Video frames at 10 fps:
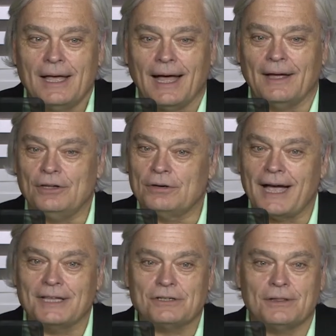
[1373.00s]
Uh, you
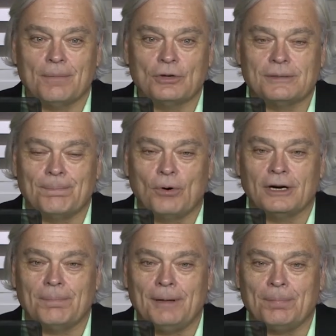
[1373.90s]
guys are the most
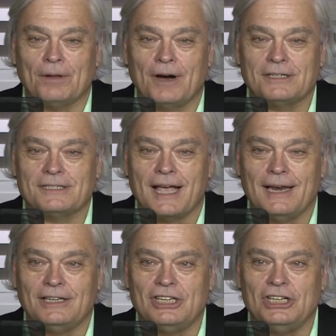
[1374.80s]
important people in our
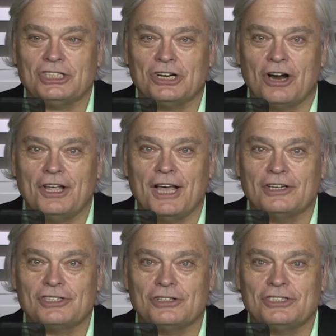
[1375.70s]
society, teaching our
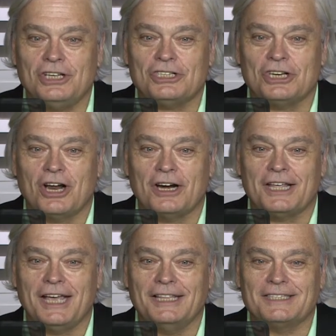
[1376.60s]
youngsters, teaching our
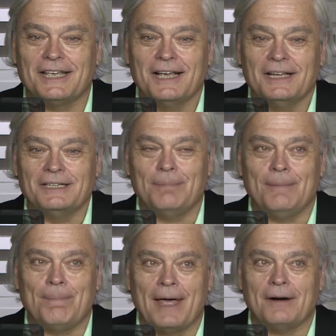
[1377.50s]
kids to
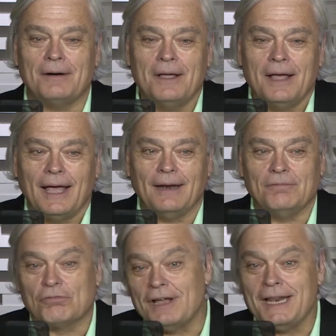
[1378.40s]
be better
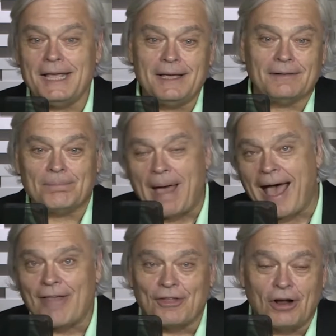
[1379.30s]
and reading and
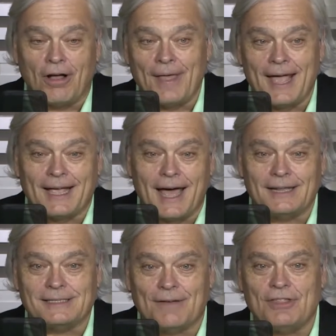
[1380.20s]
math and all that
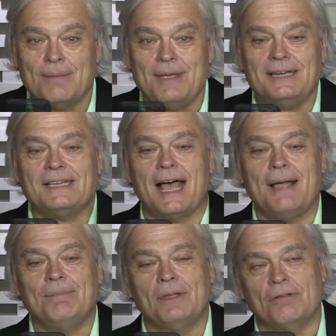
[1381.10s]
kind of stuff. In the
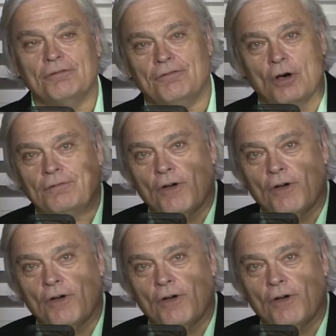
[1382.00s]
meantime, vote,